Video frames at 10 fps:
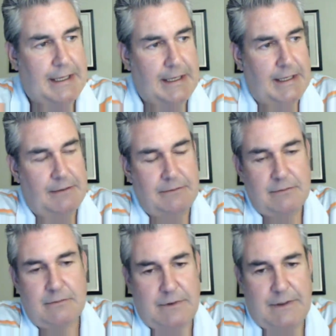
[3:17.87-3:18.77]

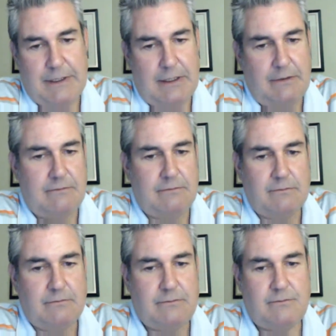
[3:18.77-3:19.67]
And
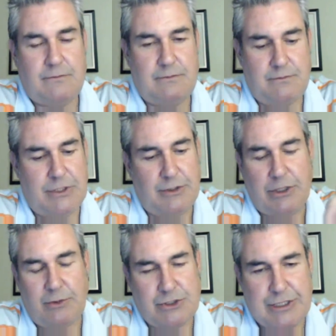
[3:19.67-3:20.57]
then,
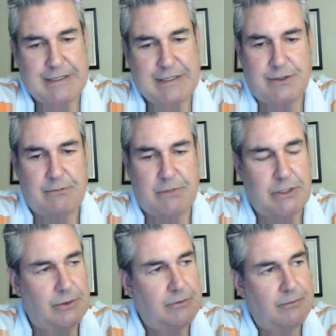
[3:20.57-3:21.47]
you don't want your hands turning
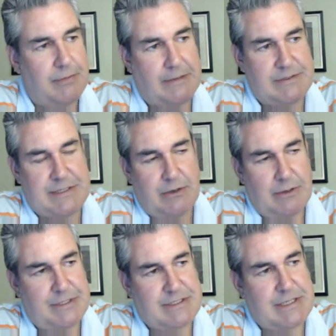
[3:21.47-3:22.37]
blue, but I would say
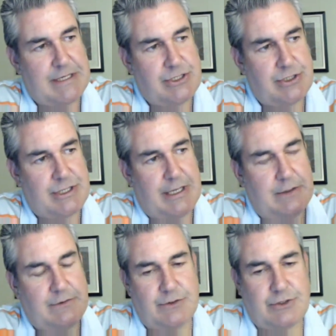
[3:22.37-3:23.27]
grip it as tight as you
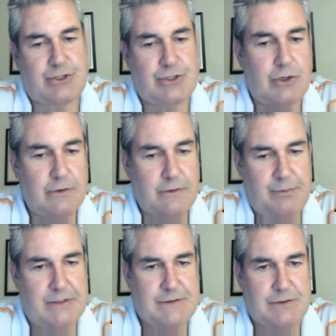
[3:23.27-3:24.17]
can to control
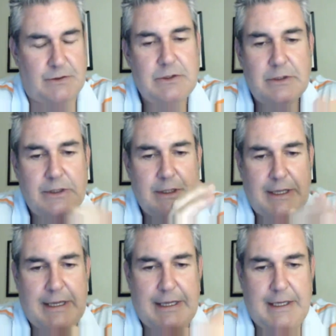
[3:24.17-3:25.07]
the pistol
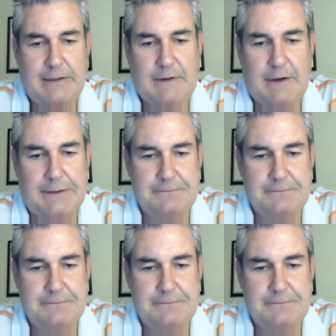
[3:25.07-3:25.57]
and